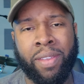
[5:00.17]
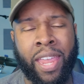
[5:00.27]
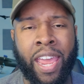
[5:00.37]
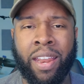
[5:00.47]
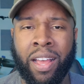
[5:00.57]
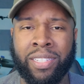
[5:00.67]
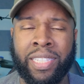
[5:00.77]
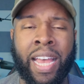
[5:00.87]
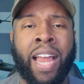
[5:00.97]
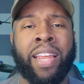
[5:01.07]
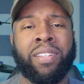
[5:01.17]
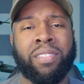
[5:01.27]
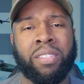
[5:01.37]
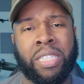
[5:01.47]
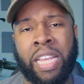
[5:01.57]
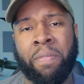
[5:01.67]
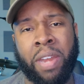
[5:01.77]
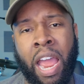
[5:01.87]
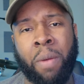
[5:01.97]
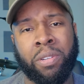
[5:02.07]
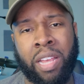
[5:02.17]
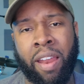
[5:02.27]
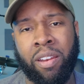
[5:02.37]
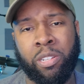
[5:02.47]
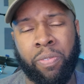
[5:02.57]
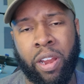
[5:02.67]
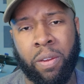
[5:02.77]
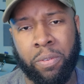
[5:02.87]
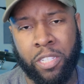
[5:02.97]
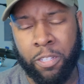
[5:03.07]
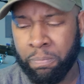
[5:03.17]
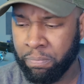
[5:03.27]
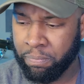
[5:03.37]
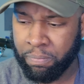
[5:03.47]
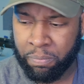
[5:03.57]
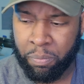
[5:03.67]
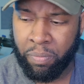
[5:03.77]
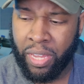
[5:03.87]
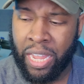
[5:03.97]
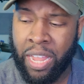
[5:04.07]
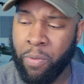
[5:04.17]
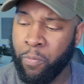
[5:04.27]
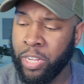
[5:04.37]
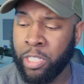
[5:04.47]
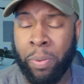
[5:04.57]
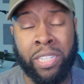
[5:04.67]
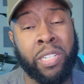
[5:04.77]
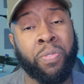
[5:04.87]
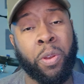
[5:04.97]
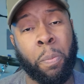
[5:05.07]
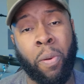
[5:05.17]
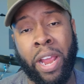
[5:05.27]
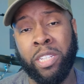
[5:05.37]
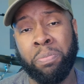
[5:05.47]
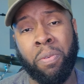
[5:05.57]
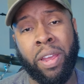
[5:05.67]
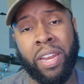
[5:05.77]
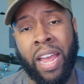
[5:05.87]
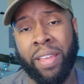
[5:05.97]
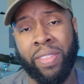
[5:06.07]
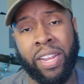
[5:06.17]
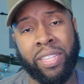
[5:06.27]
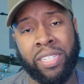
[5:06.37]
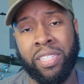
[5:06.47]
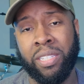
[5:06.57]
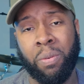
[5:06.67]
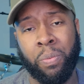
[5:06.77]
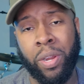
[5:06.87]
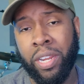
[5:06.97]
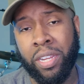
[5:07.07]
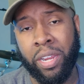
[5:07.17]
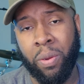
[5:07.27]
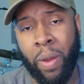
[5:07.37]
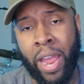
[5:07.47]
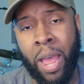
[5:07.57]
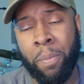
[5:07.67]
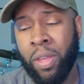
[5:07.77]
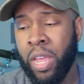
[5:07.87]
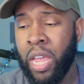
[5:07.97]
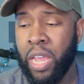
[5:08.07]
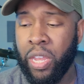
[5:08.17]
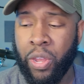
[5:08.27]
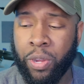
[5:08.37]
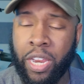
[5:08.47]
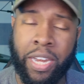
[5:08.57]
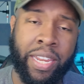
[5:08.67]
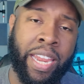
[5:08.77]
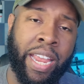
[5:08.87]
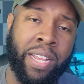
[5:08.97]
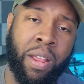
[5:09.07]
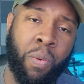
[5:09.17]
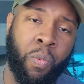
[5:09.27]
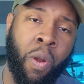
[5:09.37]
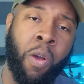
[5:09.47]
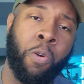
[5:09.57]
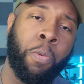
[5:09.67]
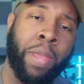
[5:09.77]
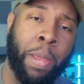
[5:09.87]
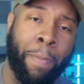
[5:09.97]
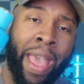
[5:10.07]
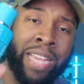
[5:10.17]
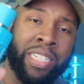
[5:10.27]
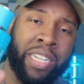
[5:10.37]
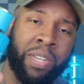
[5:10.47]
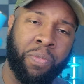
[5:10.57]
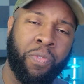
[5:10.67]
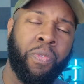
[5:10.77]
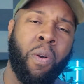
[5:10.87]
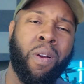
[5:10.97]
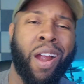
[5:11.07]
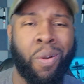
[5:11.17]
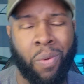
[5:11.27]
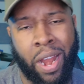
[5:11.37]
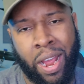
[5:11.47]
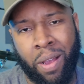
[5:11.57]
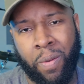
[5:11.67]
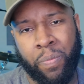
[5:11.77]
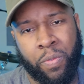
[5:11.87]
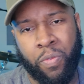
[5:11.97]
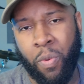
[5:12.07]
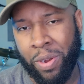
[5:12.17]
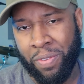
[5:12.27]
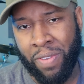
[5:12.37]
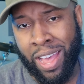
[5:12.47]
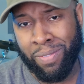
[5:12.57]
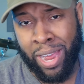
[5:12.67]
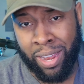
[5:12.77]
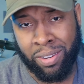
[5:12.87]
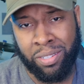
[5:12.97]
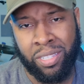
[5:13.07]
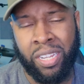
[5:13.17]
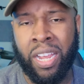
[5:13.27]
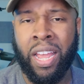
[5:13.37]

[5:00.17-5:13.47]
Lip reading: to get a solid 7 hours out of this fragrance. Especially for the price point, I think this is a really good grab. You can get Rome Imagine for around $45.